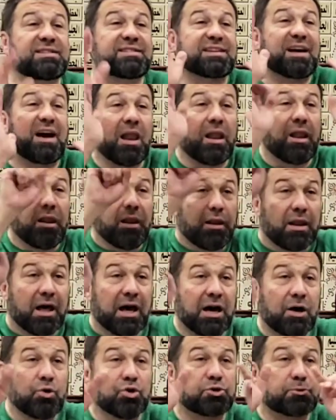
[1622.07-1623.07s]
It's
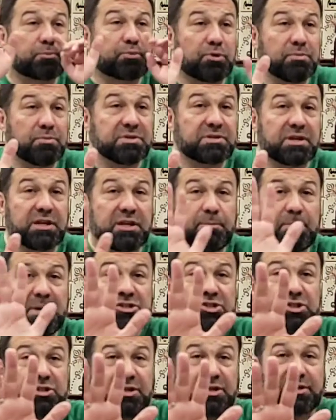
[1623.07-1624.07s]
Allah who's promising,
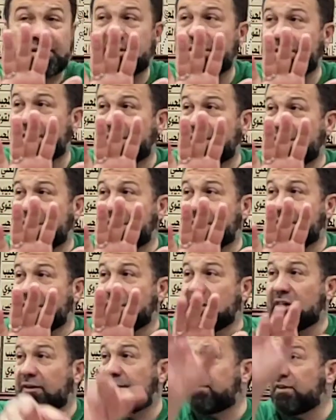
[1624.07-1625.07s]
Bashir.
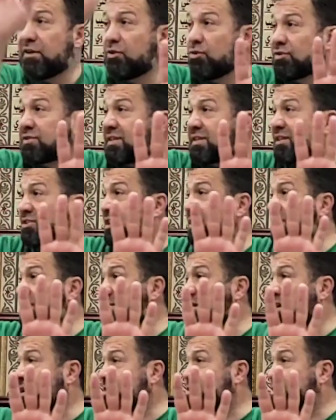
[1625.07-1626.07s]
If you do such and
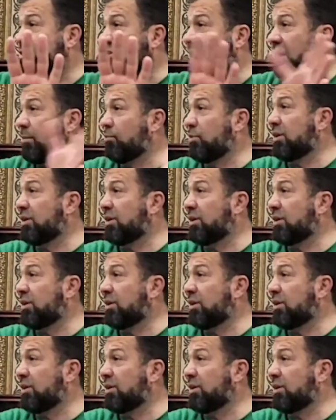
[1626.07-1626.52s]
such, I'm